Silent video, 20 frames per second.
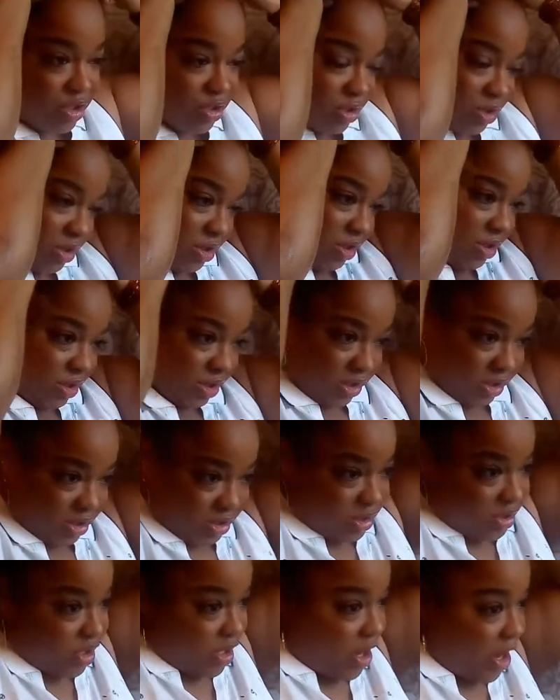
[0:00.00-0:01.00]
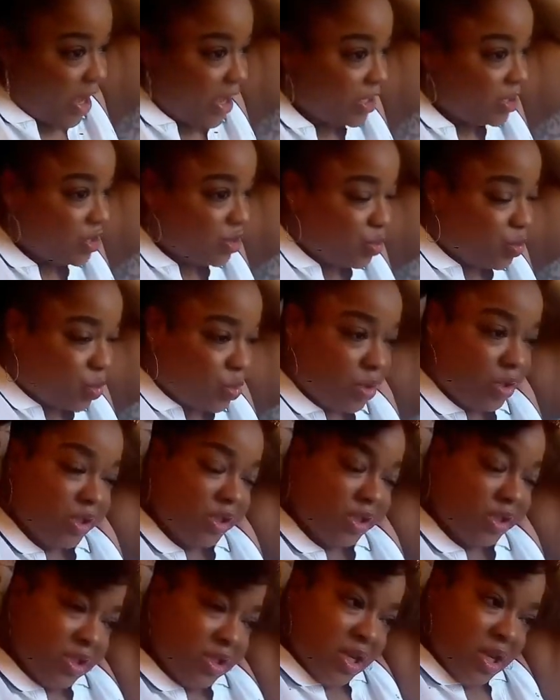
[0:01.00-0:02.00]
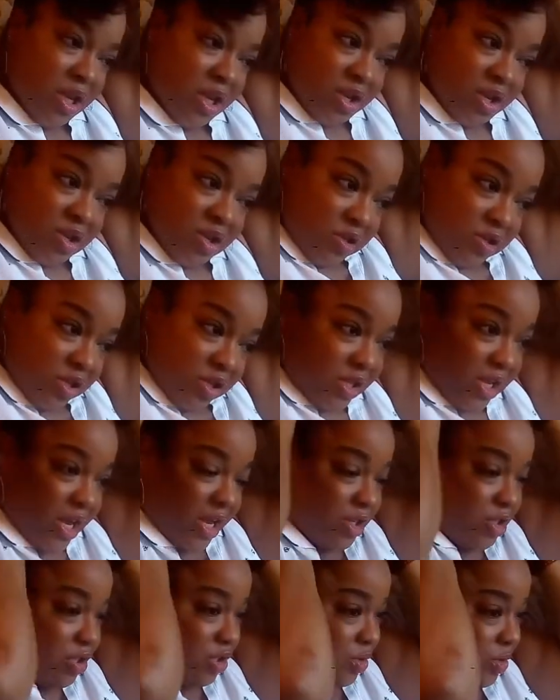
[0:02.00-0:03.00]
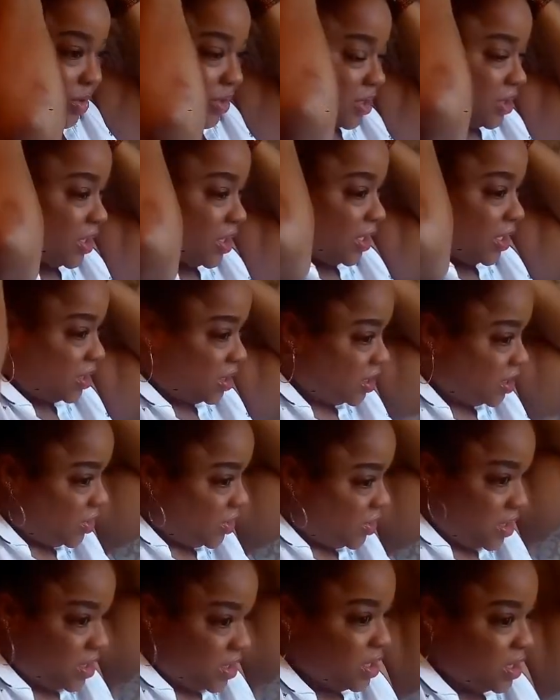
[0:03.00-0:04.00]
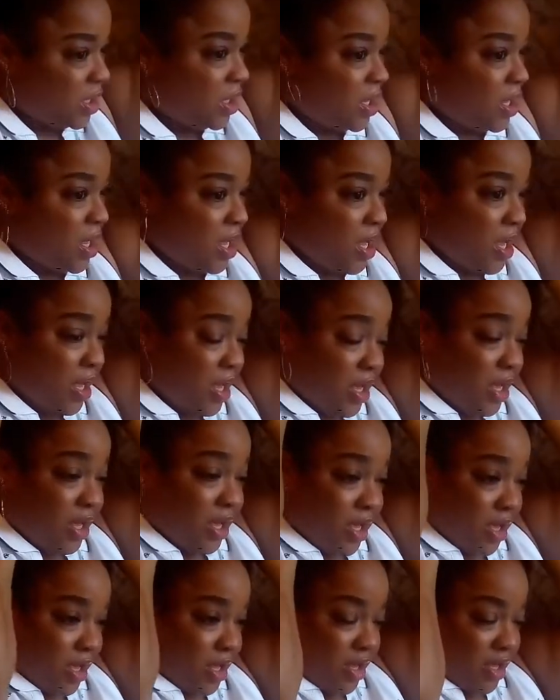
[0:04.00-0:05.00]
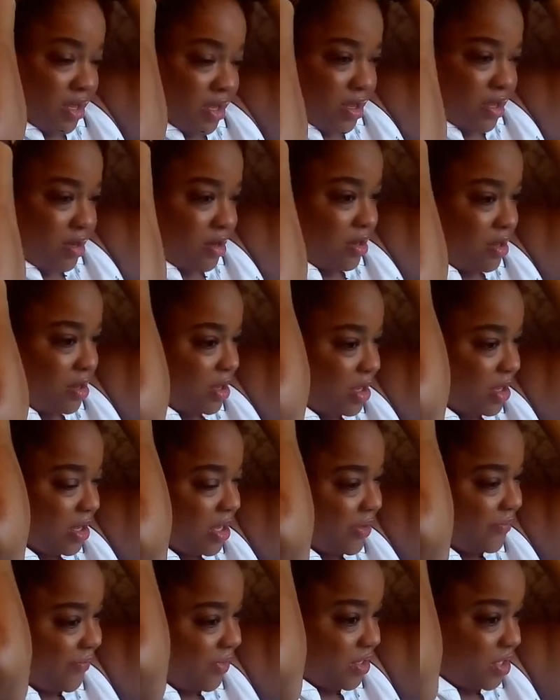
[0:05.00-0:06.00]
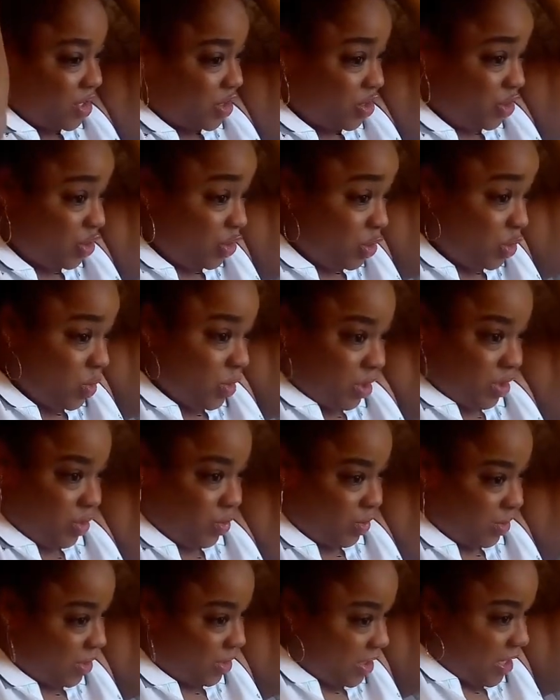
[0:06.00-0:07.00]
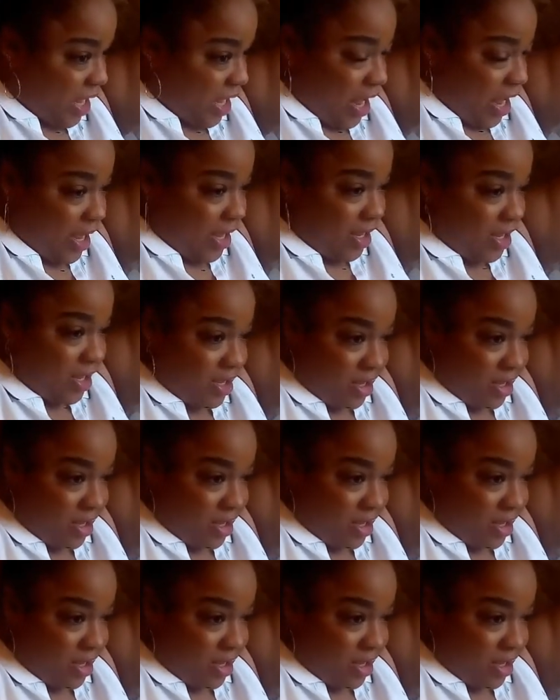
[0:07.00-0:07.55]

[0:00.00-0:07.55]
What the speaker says: you can get it, or high as you want it. You just add your twist tie to it. And if it's a newer twist tie,